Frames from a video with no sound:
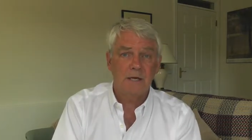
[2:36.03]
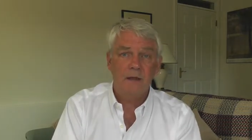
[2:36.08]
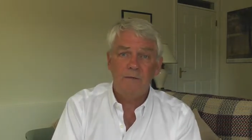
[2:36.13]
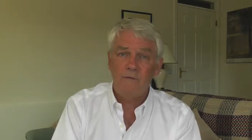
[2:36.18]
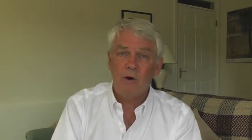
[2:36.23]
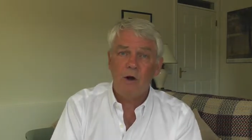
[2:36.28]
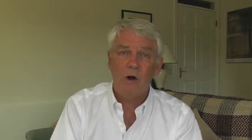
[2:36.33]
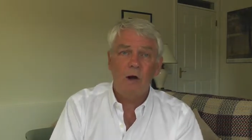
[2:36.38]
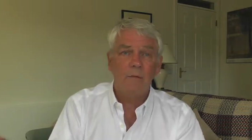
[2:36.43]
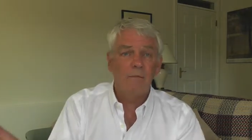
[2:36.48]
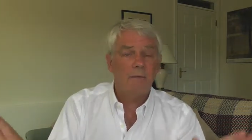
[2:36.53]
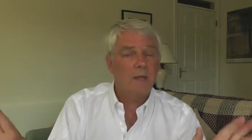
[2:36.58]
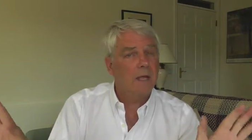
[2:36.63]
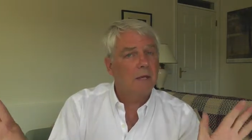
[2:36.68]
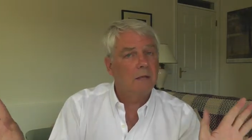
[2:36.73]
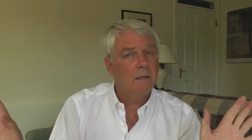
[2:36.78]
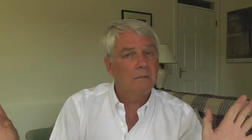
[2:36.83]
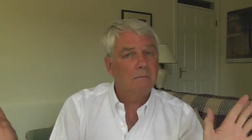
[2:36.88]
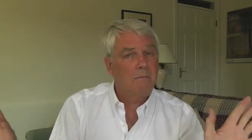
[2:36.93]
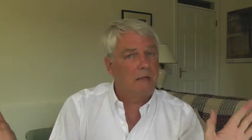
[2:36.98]
And if not,
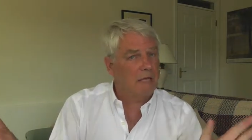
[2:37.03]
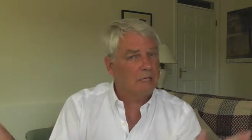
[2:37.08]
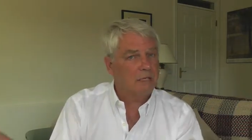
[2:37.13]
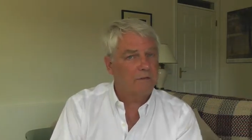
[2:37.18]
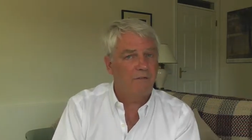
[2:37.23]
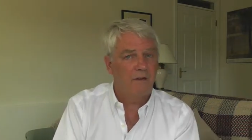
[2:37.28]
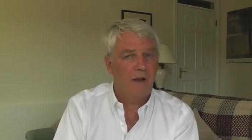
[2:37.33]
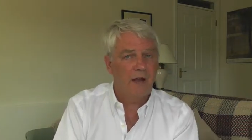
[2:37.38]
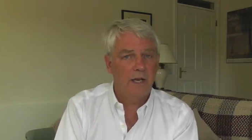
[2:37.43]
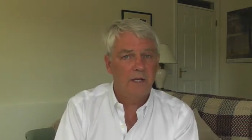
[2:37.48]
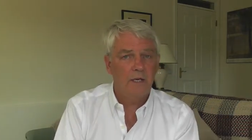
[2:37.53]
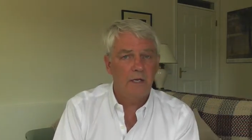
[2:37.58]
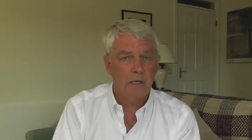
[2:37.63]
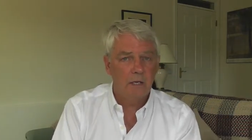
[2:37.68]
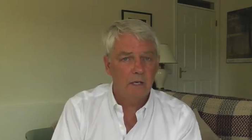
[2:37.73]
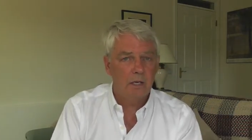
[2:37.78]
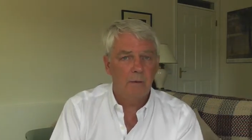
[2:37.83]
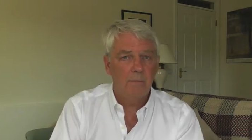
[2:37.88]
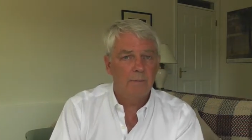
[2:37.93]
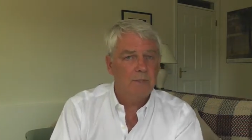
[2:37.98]
then that's fine. You
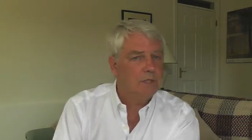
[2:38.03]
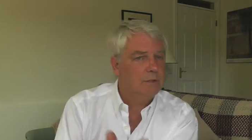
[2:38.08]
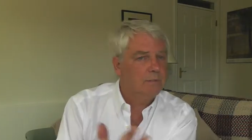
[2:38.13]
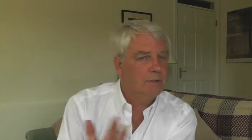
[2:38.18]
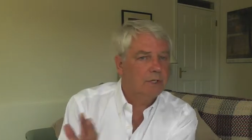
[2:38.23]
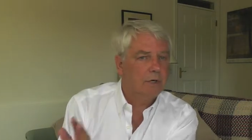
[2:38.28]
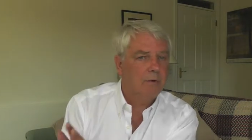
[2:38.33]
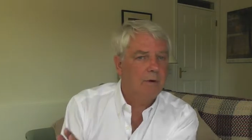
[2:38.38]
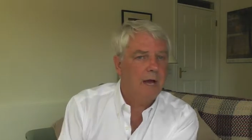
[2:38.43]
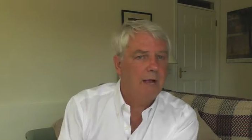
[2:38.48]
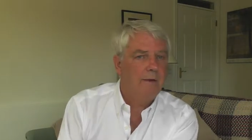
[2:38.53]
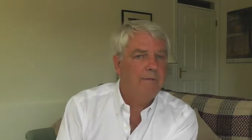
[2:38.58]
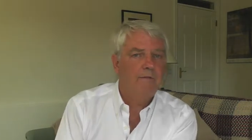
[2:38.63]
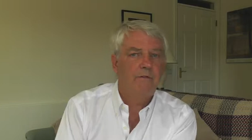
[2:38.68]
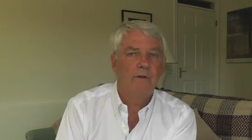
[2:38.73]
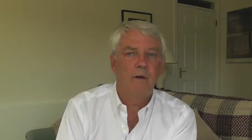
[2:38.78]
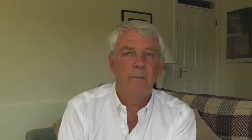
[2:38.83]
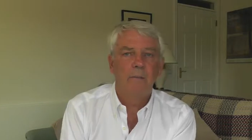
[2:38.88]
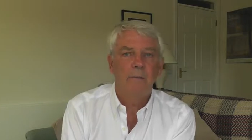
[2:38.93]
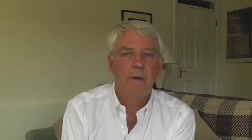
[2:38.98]
can unsubscribe
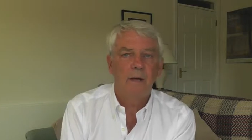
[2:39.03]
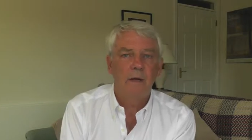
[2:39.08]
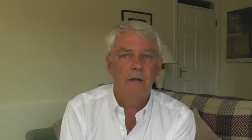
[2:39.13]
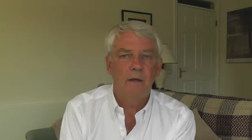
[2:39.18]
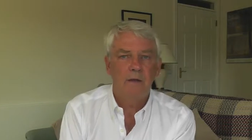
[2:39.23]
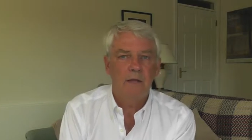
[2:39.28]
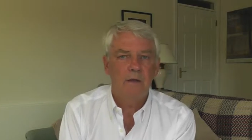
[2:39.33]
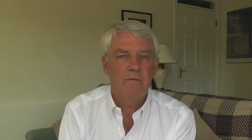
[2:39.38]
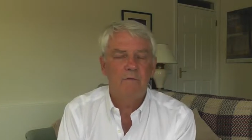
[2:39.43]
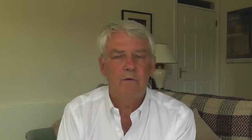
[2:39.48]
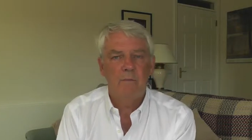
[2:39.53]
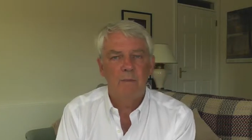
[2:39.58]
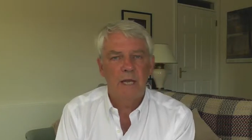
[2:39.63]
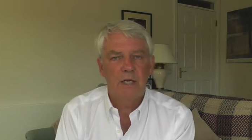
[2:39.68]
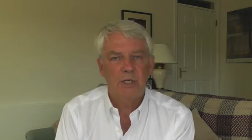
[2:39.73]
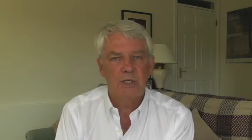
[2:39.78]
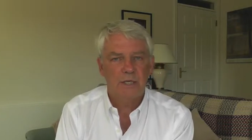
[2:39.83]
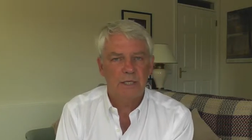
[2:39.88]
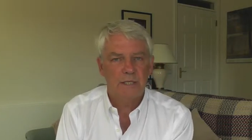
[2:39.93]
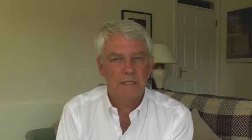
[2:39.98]
from the
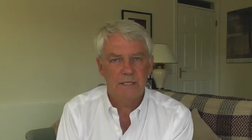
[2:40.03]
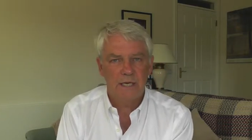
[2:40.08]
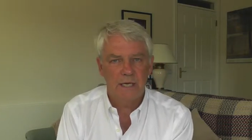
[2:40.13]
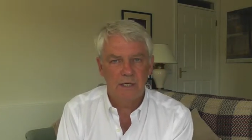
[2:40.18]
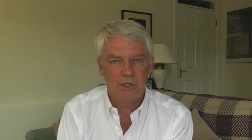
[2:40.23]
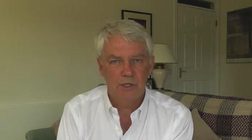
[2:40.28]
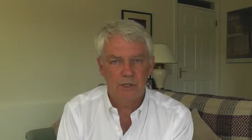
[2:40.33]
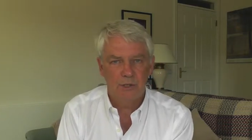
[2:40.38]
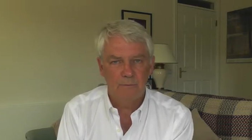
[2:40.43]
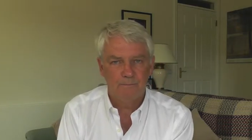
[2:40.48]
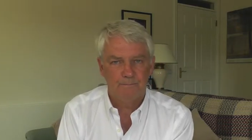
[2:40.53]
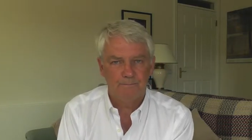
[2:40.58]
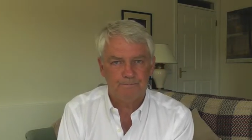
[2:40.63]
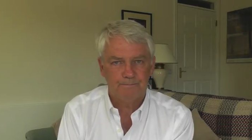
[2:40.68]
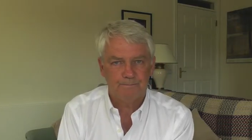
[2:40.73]
information I send you.